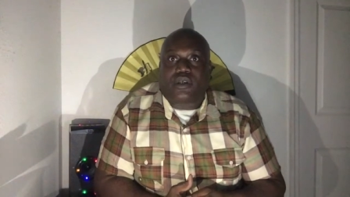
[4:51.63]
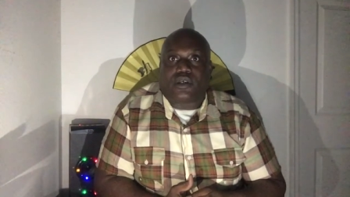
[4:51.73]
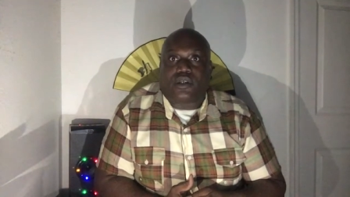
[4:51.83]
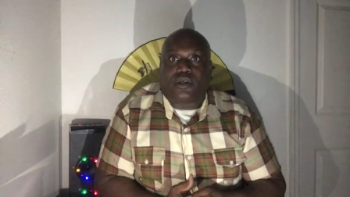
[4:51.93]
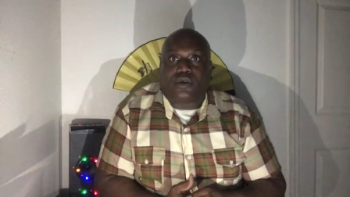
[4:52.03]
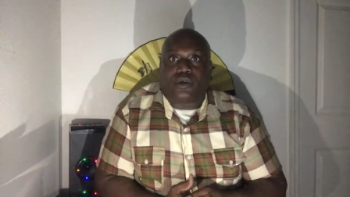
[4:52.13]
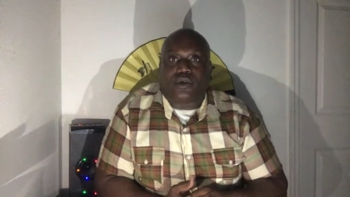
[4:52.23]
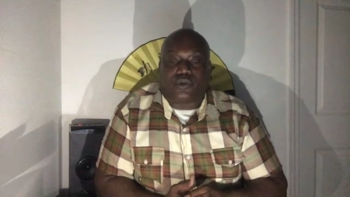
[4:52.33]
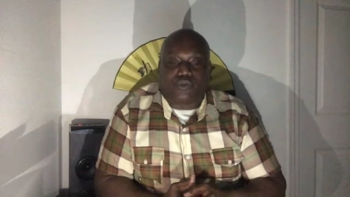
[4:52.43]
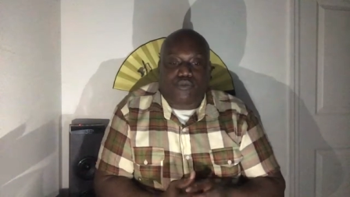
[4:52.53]
You know?
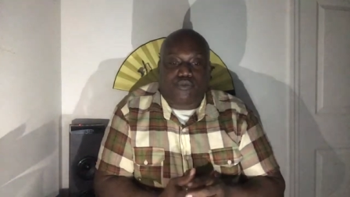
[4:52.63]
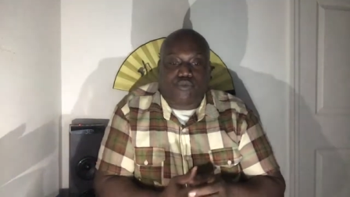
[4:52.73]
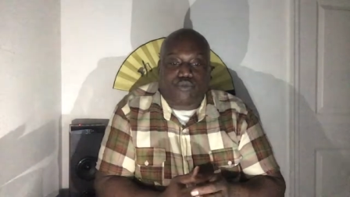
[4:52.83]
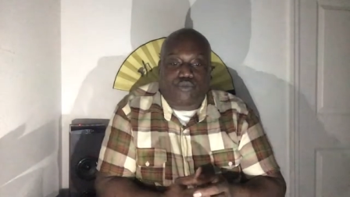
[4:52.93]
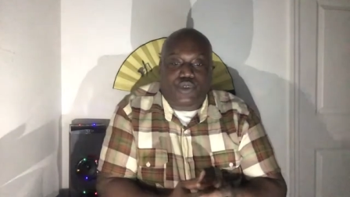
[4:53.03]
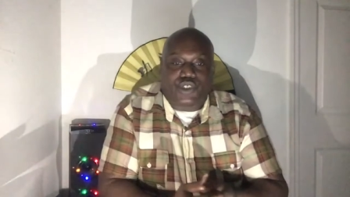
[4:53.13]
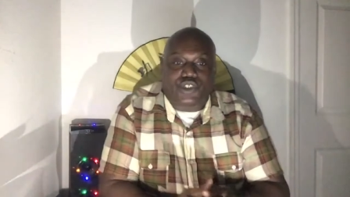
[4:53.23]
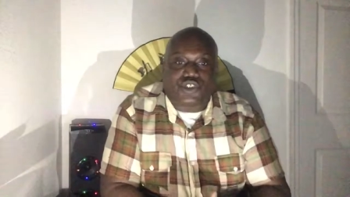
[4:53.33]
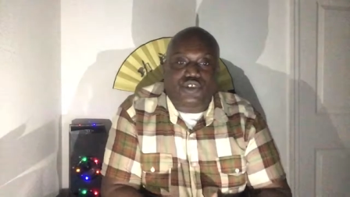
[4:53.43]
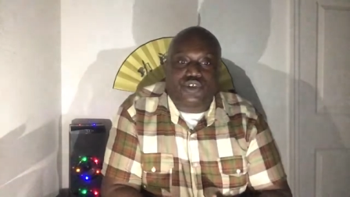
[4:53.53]
It
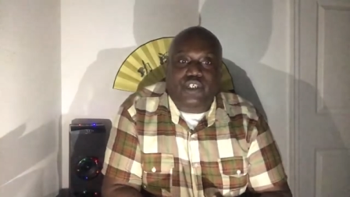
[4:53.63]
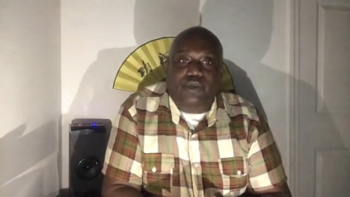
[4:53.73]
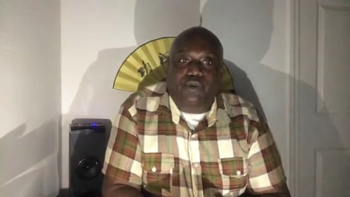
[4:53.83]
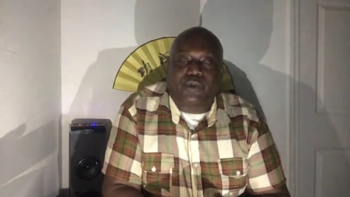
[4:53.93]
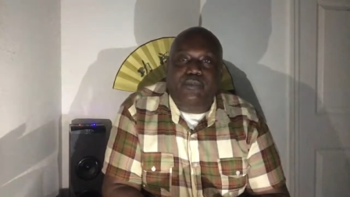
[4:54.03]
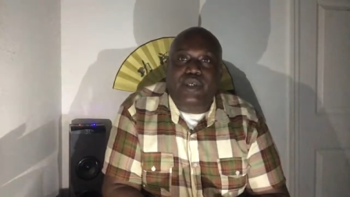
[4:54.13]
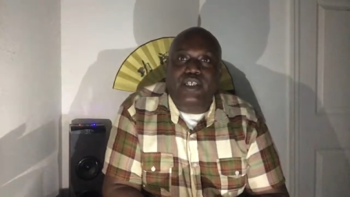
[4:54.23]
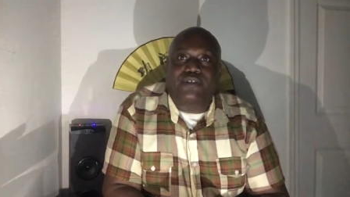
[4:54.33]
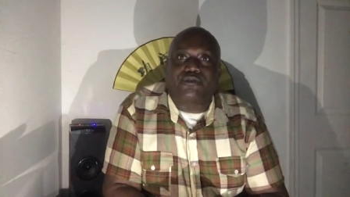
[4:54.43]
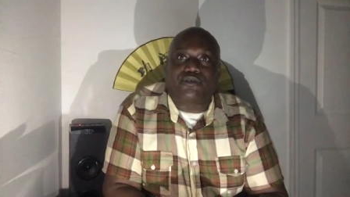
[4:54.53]
should show you that we're a
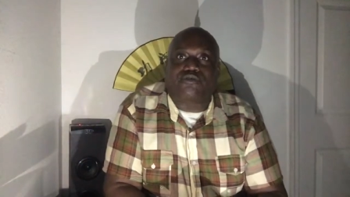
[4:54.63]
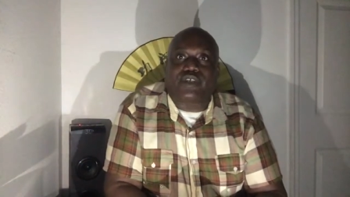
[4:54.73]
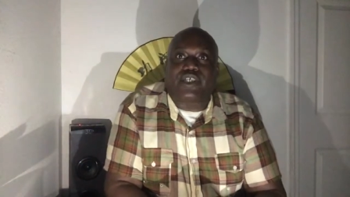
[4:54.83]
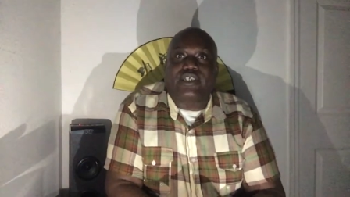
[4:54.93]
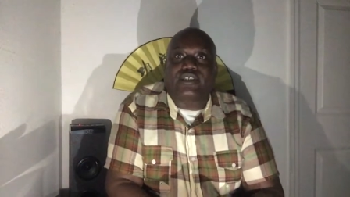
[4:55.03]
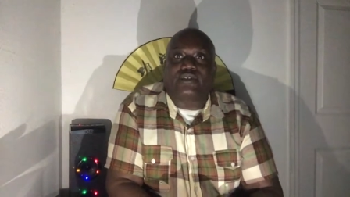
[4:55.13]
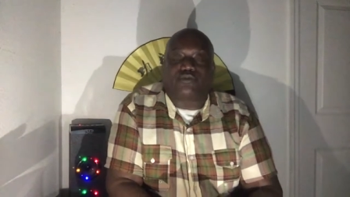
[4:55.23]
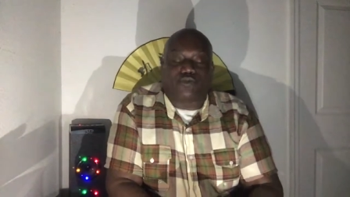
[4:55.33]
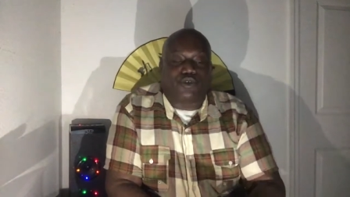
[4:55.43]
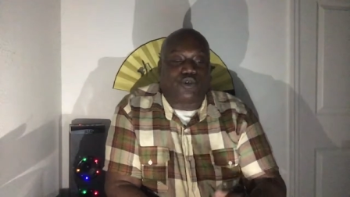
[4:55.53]
peaceful race,
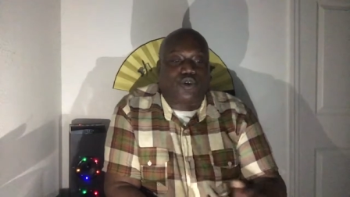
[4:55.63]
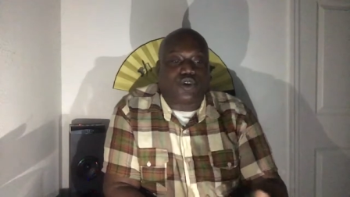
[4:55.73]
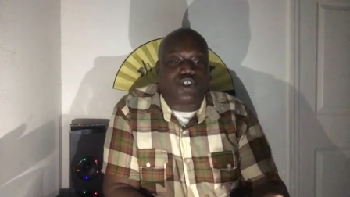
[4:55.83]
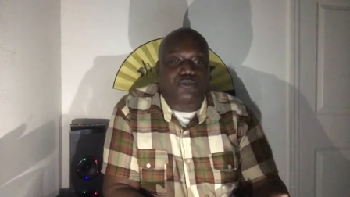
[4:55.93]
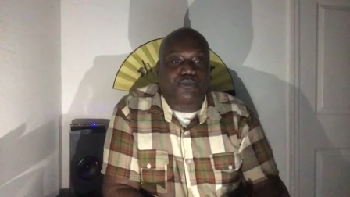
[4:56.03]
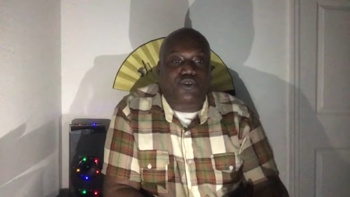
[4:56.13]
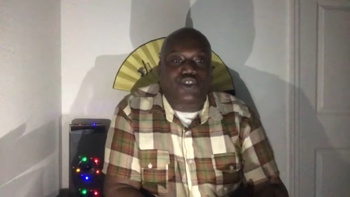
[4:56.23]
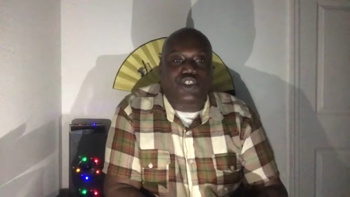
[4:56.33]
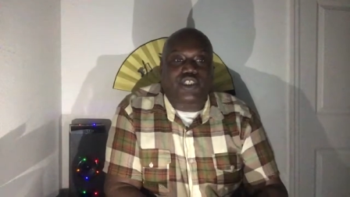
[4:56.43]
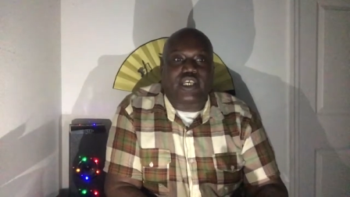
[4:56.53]
through all this
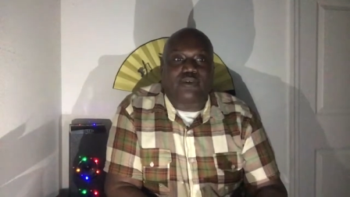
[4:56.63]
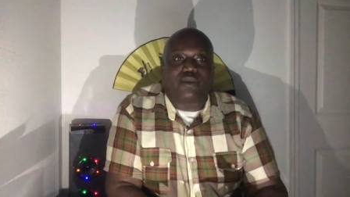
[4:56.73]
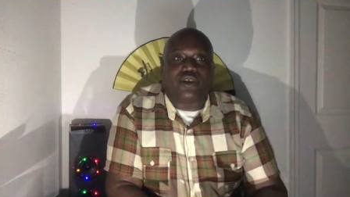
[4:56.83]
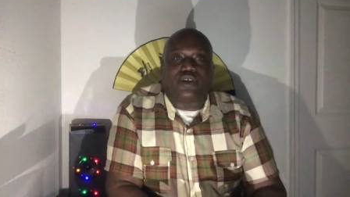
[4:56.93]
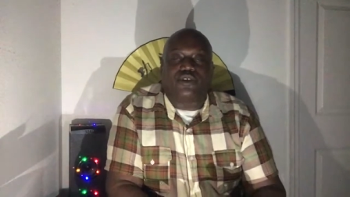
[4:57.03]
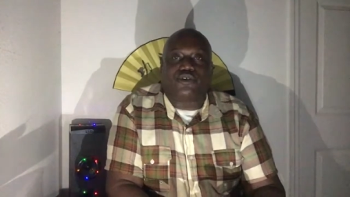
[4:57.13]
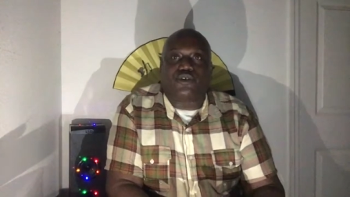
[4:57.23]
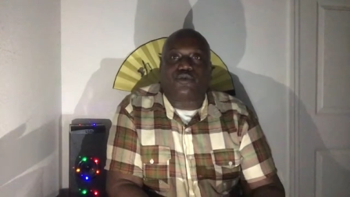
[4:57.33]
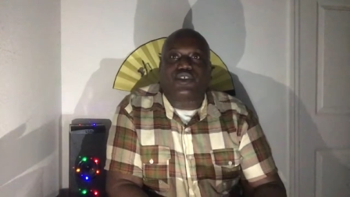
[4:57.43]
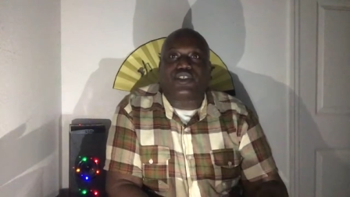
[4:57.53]
bullshit that we're going
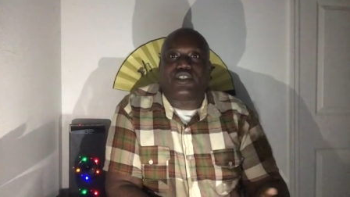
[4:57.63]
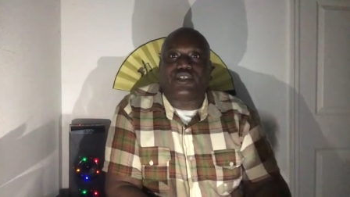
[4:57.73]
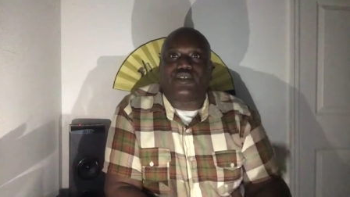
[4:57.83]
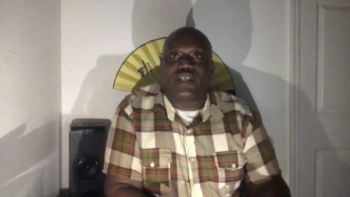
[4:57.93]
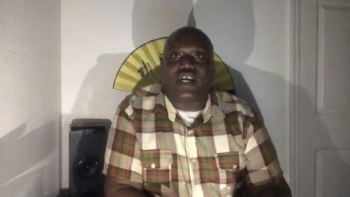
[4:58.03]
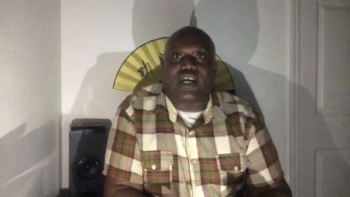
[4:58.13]
through, we still